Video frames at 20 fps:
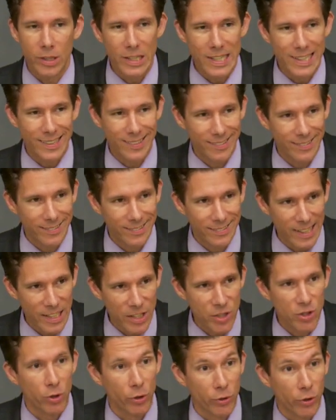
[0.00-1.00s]

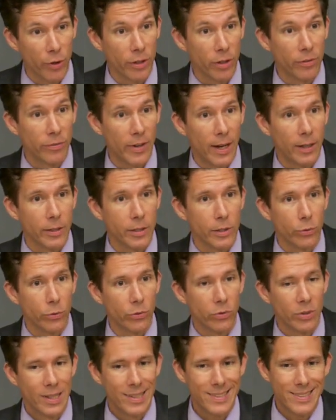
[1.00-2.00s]
essential to their
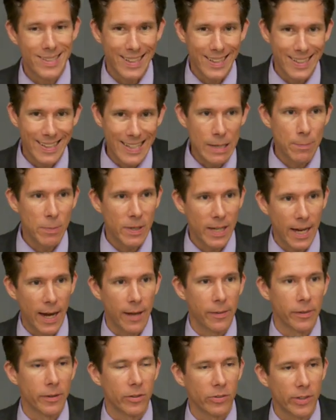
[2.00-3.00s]
values to keep
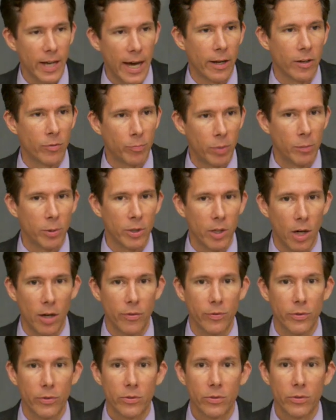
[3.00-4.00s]
Catholics out of public
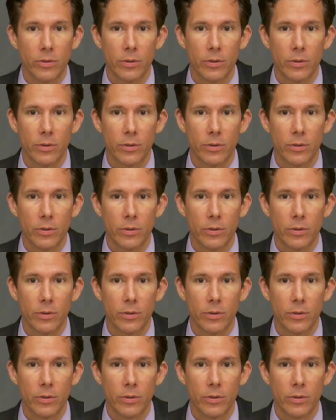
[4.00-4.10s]
office.